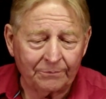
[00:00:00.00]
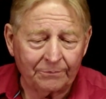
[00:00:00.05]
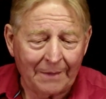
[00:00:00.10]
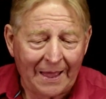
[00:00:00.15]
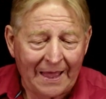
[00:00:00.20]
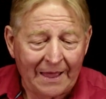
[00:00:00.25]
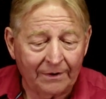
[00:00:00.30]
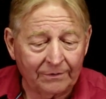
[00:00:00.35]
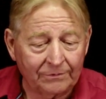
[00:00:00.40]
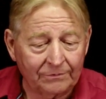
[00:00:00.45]

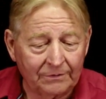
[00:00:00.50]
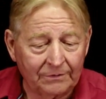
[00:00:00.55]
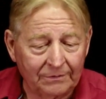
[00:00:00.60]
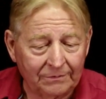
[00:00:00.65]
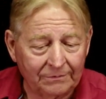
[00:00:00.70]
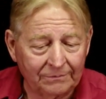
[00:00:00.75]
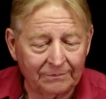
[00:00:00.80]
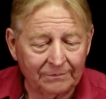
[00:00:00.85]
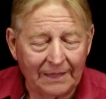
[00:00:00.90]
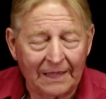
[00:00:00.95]
about
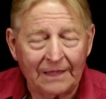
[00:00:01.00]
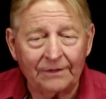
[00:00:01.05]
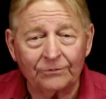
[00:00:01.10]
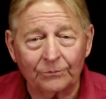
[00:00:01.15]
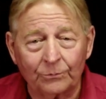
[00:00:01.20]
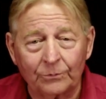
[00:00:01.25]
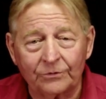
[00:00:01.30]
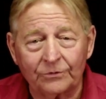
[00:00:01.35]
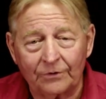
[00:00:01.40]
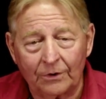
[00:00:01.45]
as a
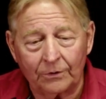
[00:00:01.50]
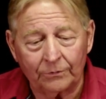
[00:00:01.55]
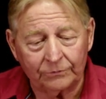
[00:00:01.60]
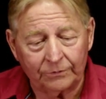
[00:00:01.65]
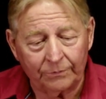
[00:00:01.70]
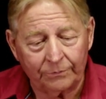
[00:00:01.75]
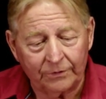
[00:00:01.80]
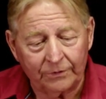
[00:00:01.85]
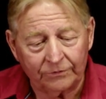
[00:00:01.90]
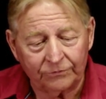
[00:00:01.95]
result
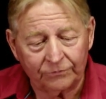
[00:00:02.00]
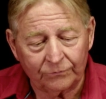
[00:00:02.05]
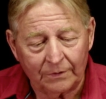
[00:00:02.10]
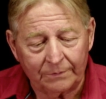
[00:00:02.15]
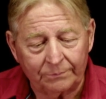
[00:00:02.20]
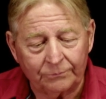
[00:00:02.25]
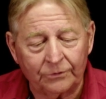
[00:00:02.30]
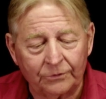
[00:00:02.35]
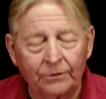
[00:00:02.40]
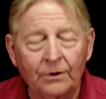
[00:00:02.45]
of this
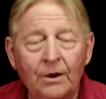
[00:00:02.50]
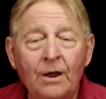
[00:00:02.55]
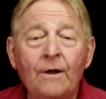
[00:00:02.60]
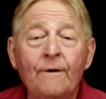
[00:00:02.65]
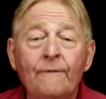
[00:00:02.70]
scripture,